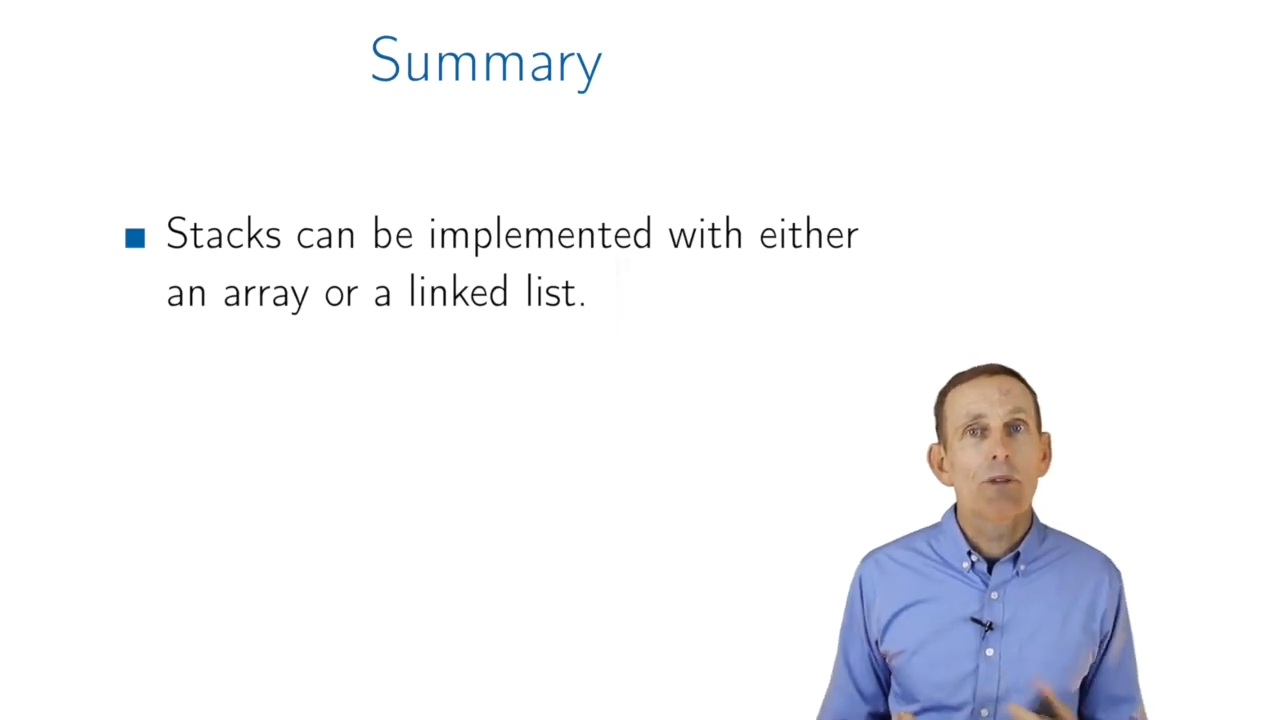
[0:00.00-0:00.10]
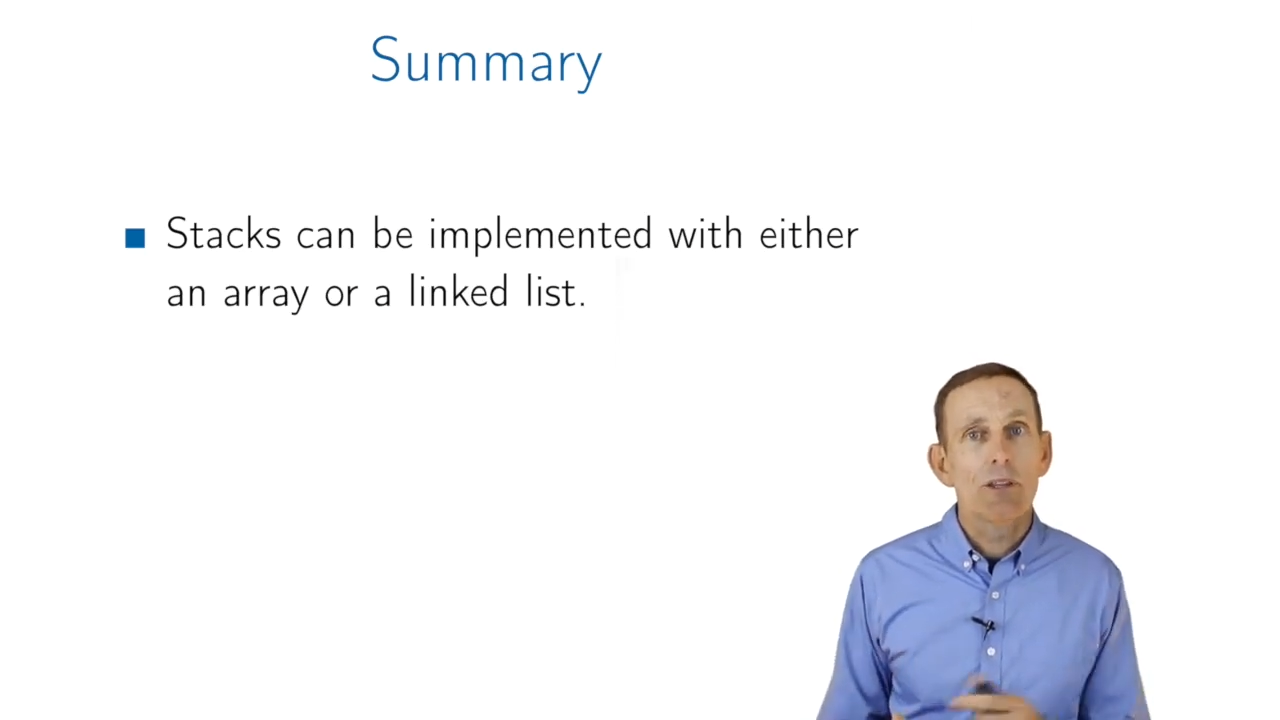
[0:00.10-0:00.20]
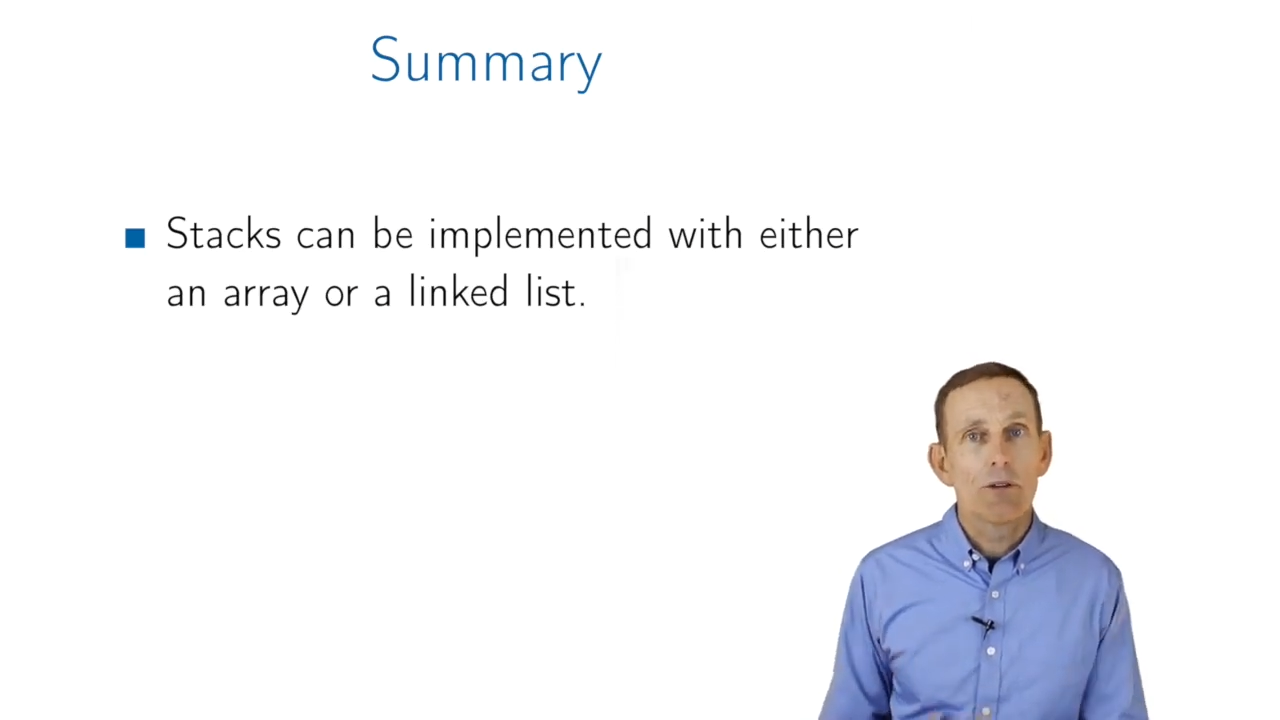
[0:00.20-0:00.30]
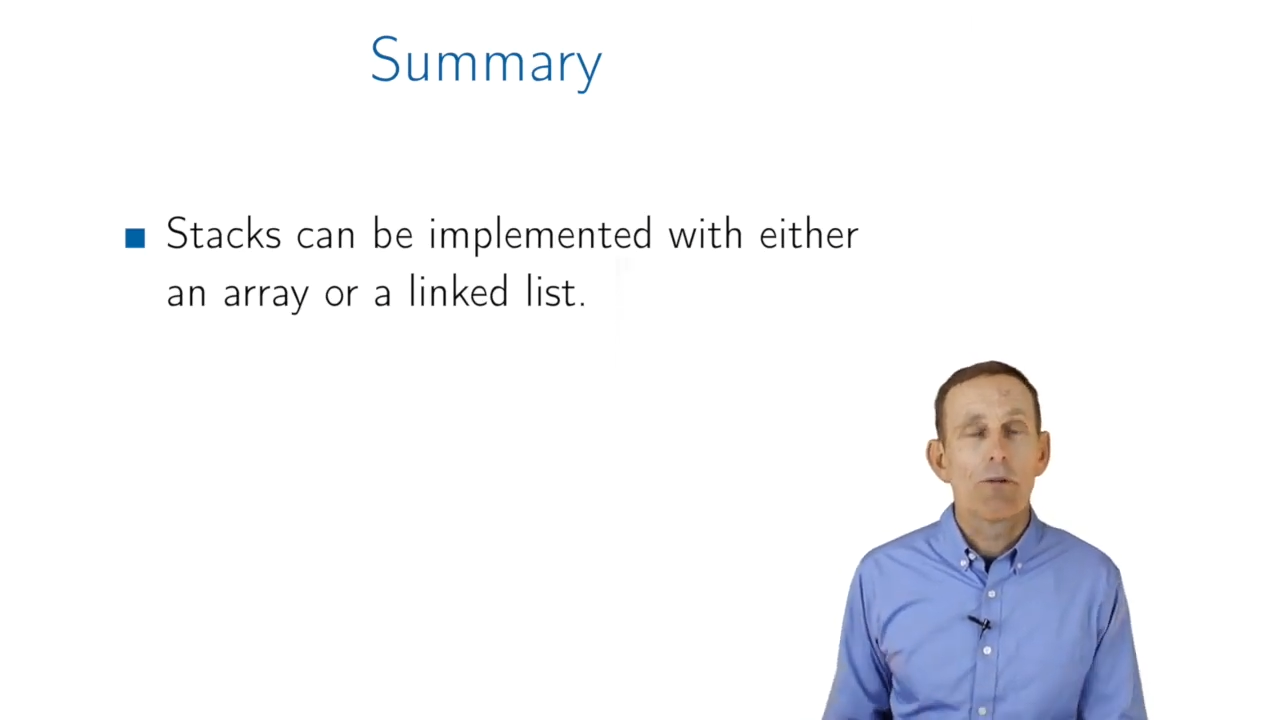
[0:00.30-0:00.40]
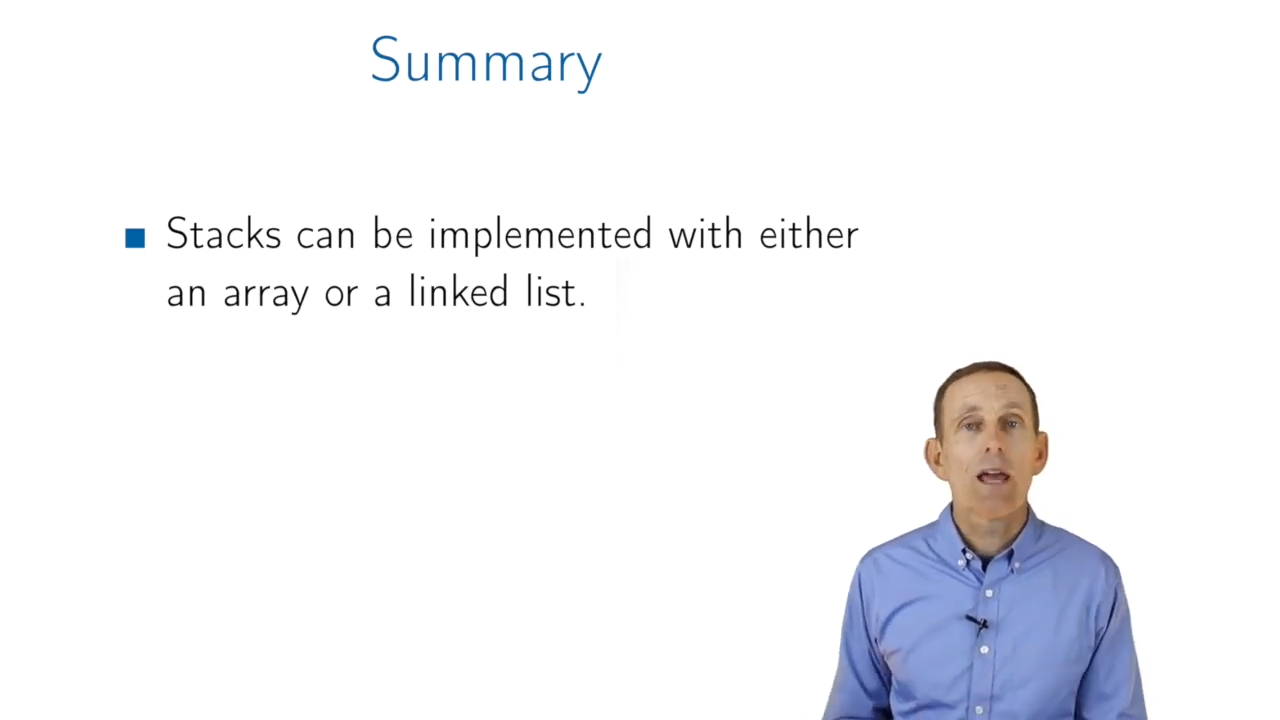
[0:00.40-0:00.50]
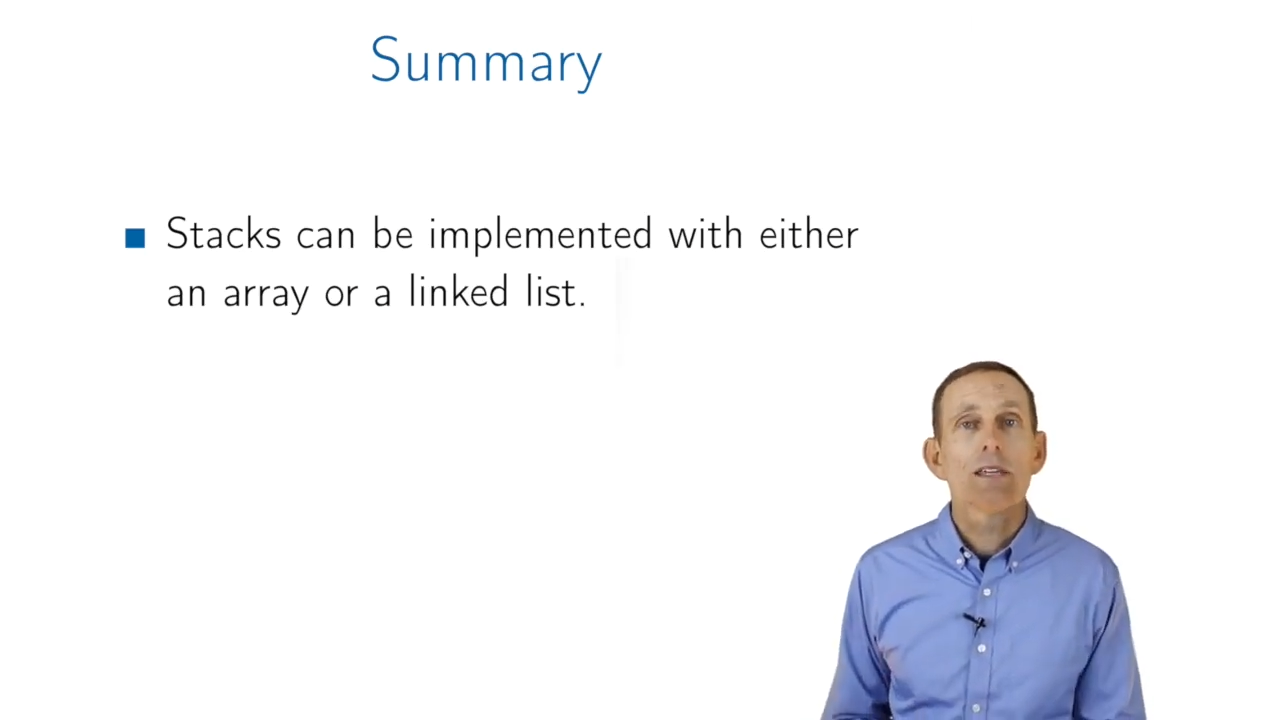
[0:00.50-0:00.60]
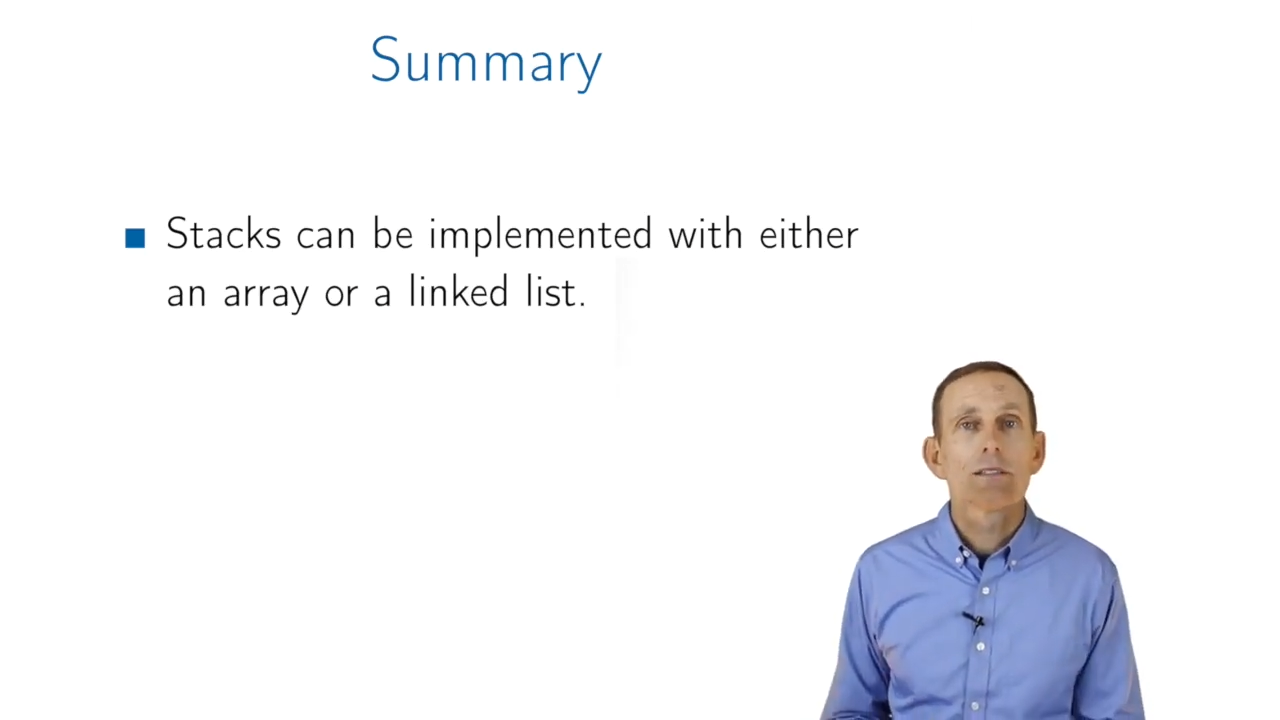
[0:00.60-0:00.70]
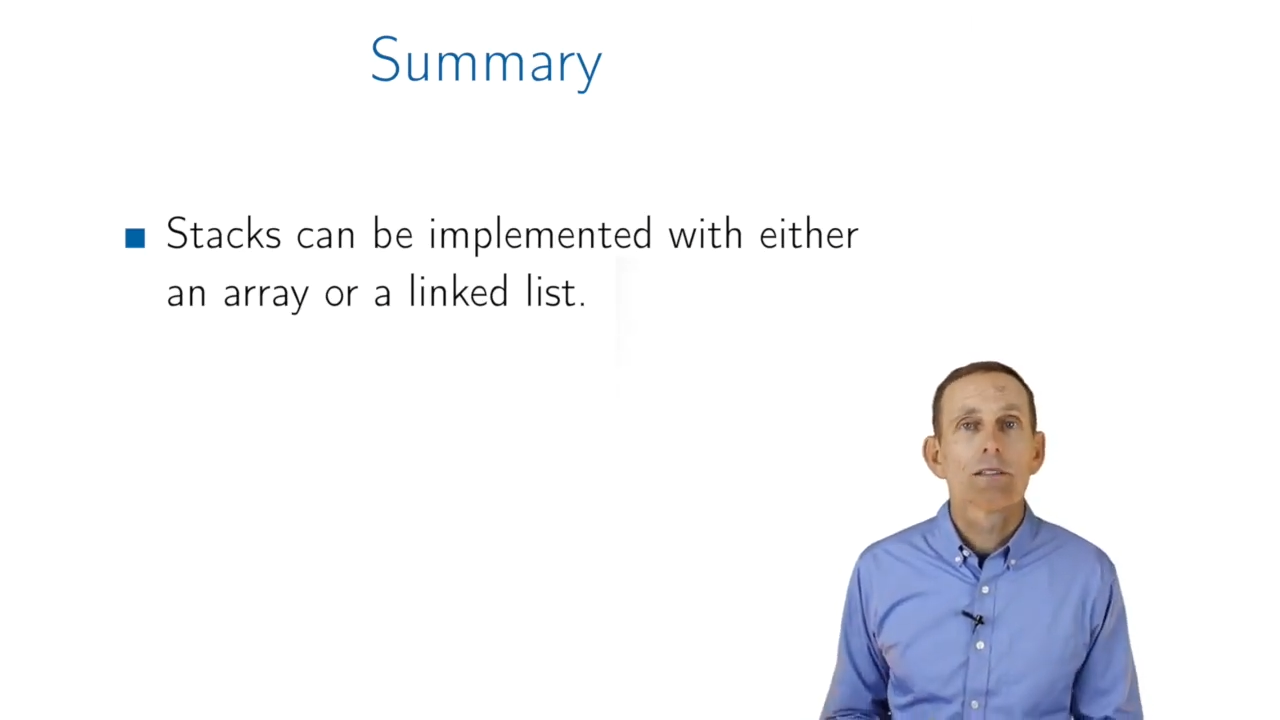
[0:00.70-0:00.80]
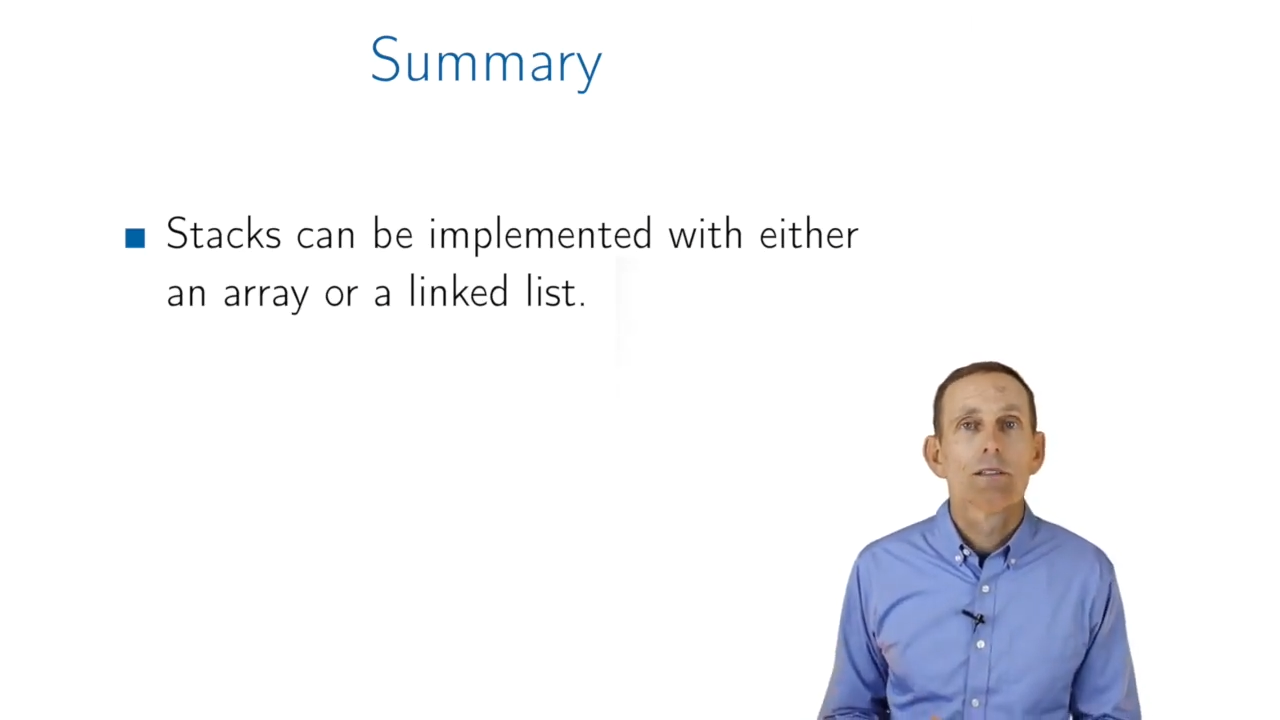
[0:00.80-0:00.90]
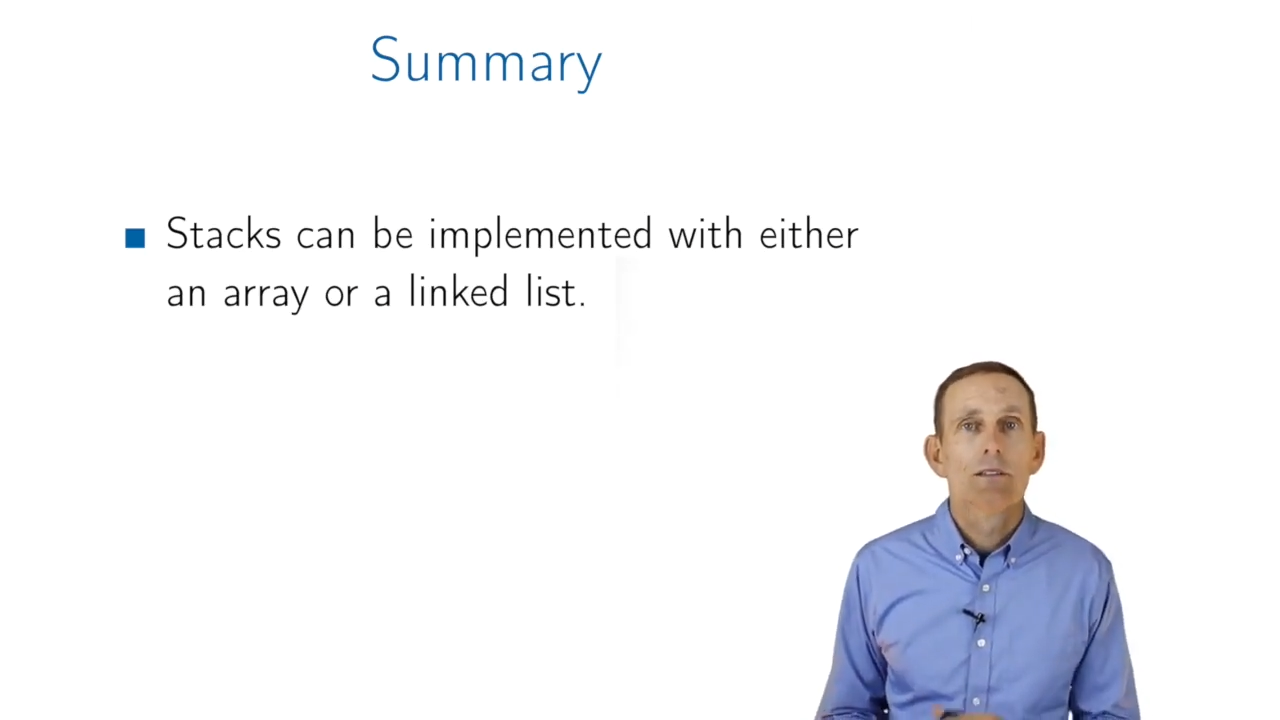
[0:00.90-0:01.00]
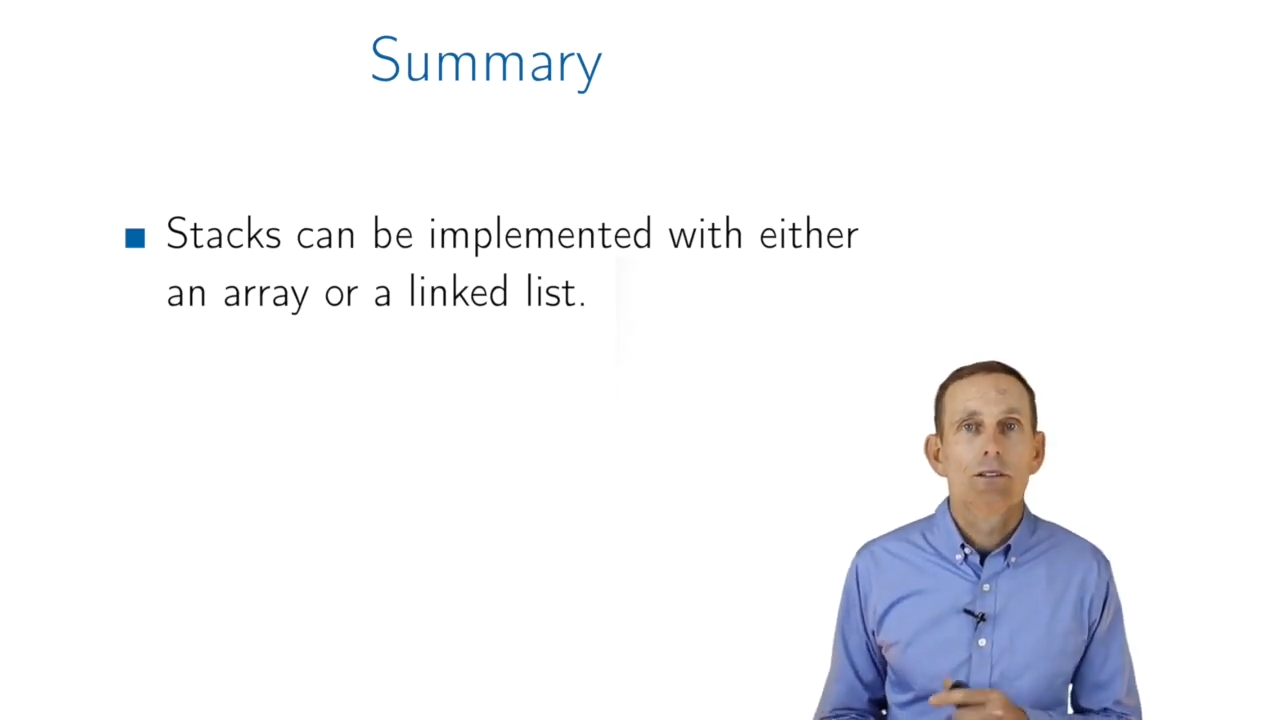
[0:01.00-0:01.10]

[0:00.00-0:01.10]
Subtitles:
with either arrays